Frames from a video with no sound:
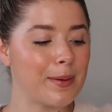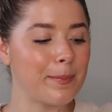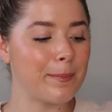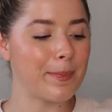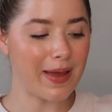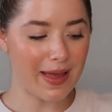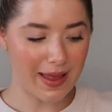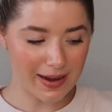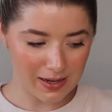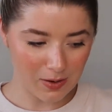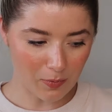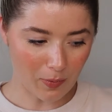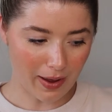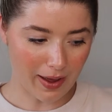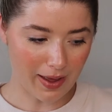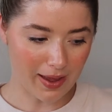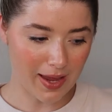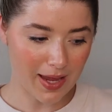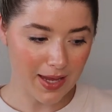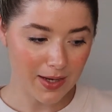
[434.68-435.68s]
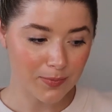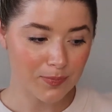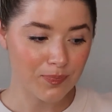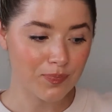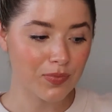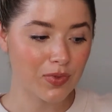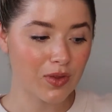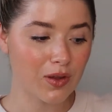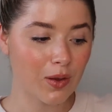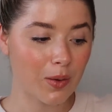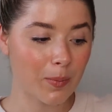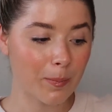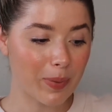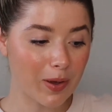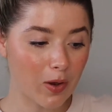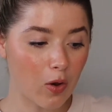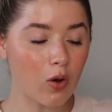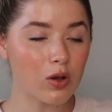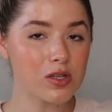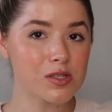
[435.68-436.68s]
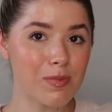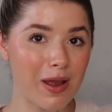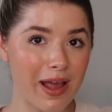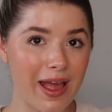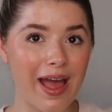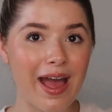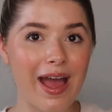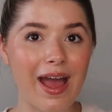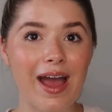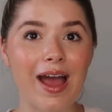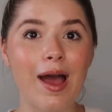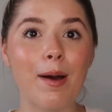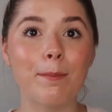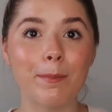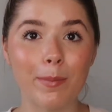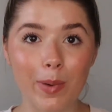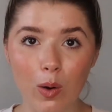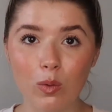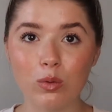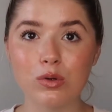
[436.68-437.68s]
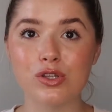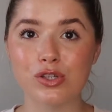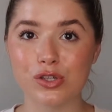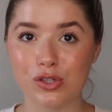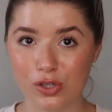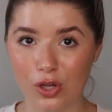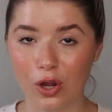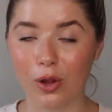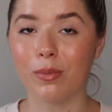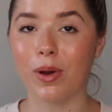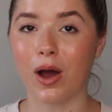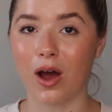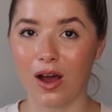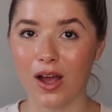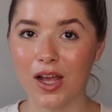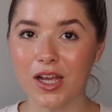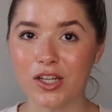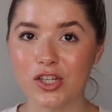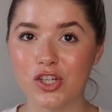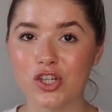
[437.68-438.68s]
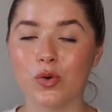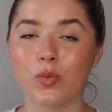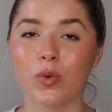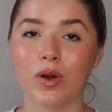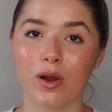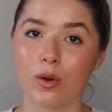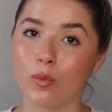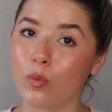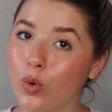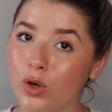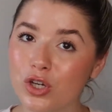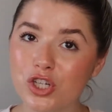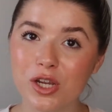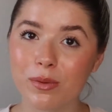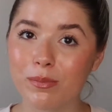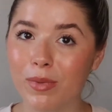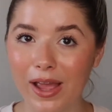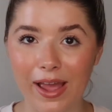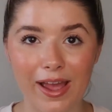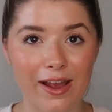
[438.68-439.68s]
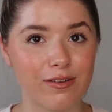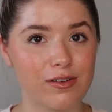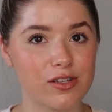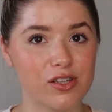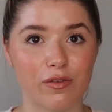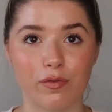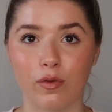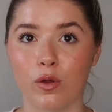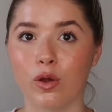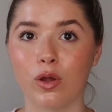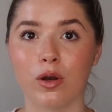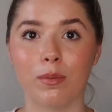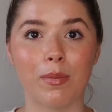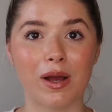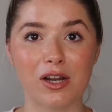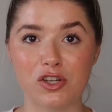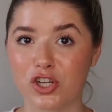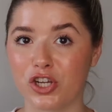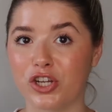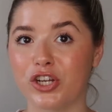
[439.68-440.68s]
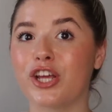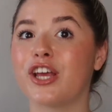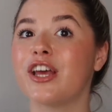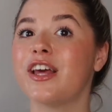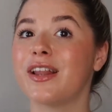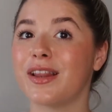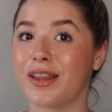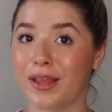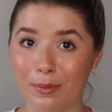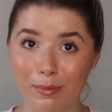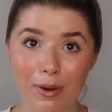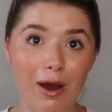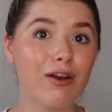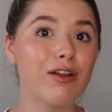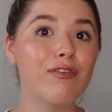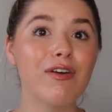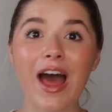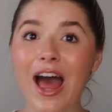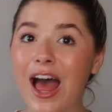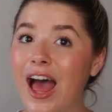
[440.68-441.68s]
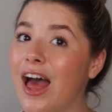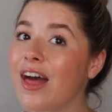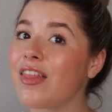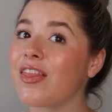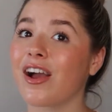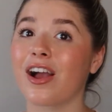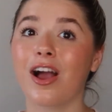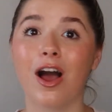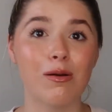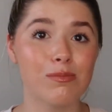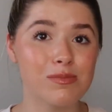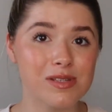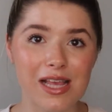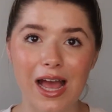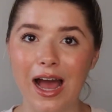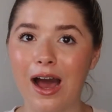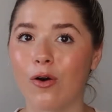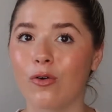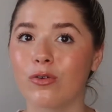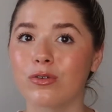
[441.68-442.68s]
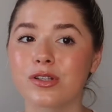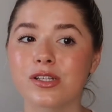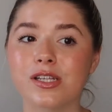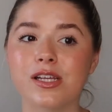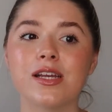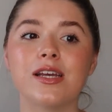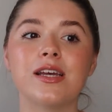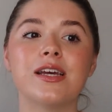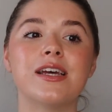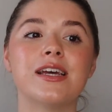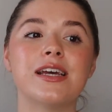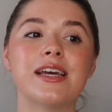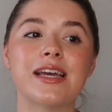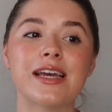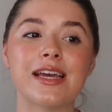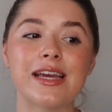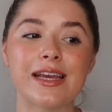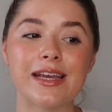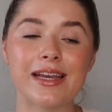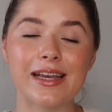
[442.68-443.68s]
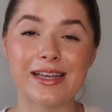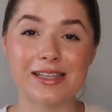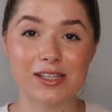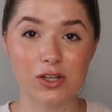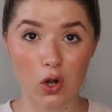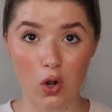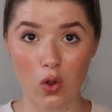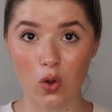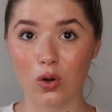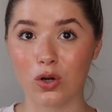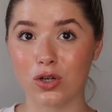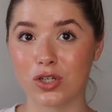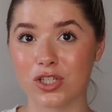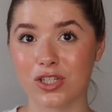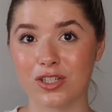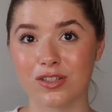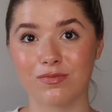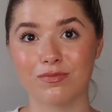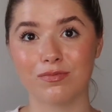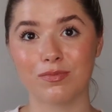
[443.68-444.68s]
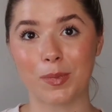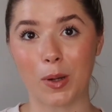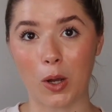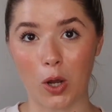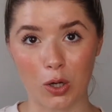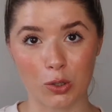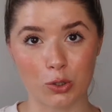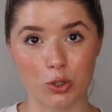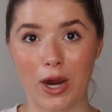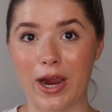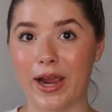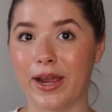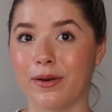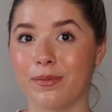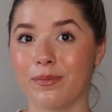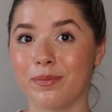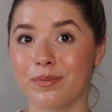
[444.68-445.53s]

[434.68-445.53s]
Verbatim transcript: But anyway, because my hair molts so much, when I'm washing my hair and stuff, you can imagine the amount of hair that comes out, it's clogged our drain